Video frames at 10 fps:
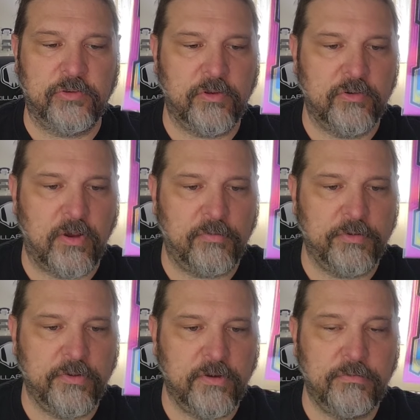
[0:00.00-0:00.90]

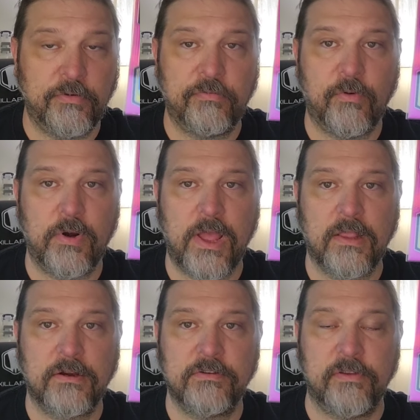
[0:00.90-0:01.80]
pink
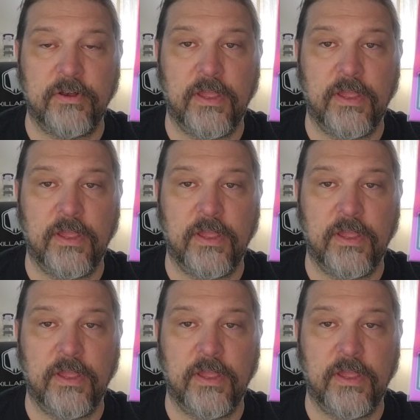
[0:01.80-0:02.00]
Prism,